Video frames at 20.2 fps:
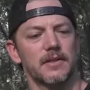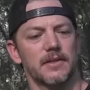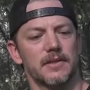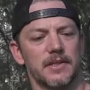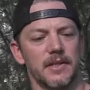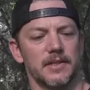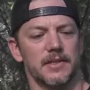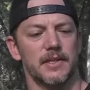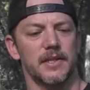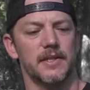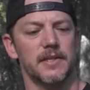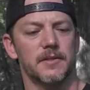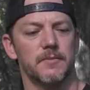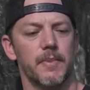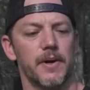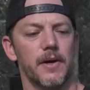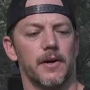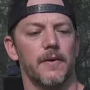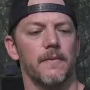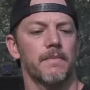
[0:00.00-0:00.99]
16-inch
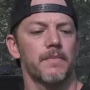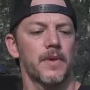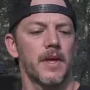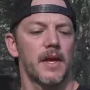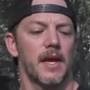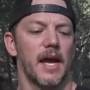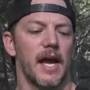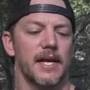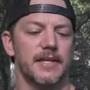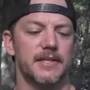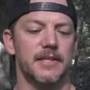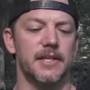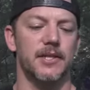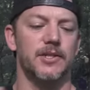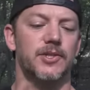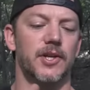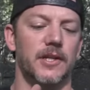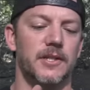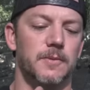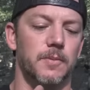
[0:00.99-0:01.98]
barrel, has an
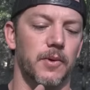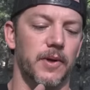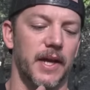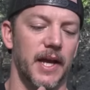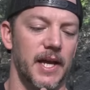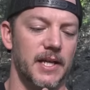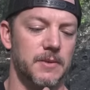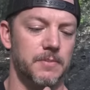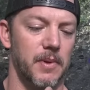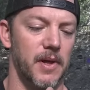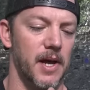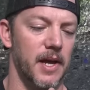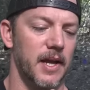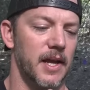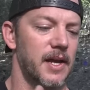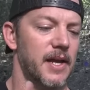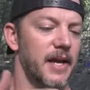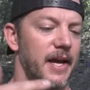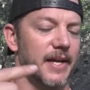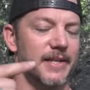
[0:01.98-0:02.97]
adjustable gas block,
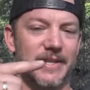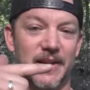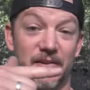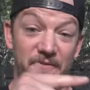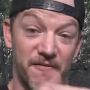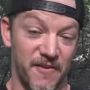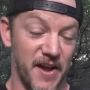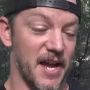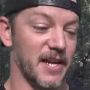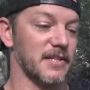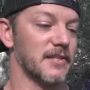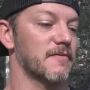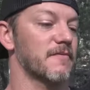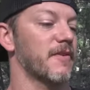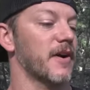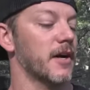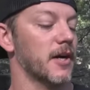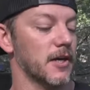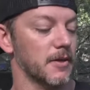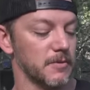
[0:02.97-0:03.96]
has a Faxon
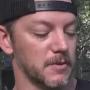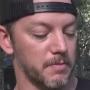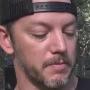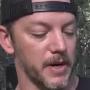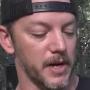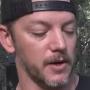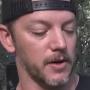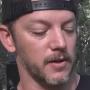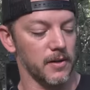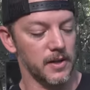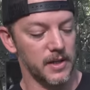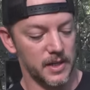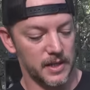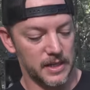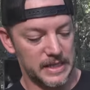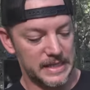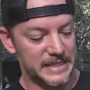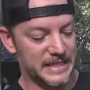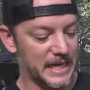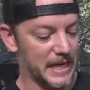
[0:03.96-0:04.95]
Firearms barrel,
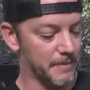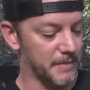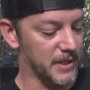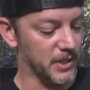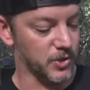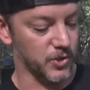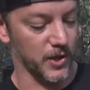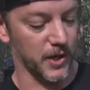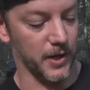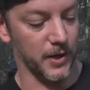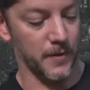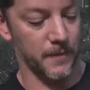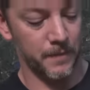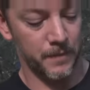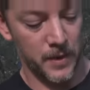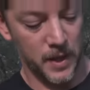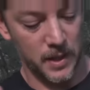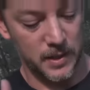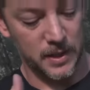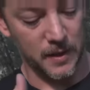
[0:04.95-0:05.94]
Timney trigger.
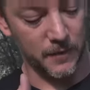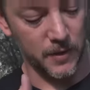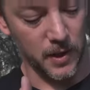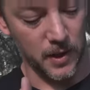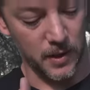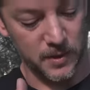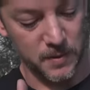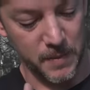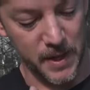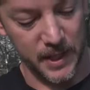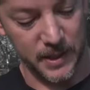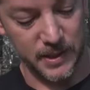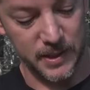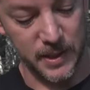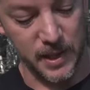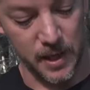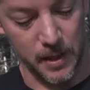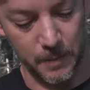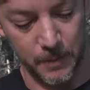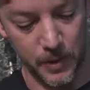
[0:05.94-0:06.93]
Devil Dogs makes
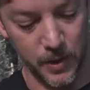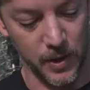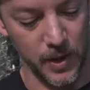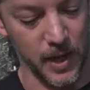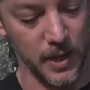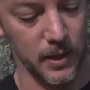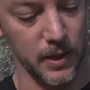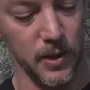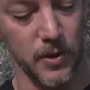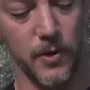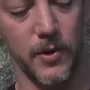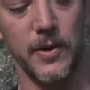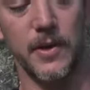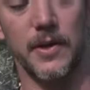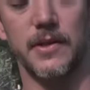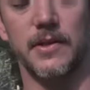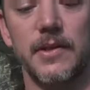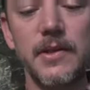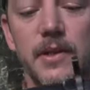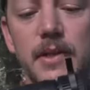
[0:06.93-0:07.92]
the upper and lower. You
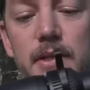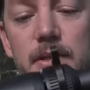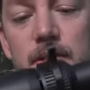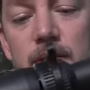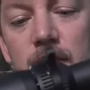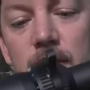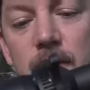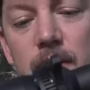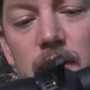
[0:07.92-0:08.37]
can see it's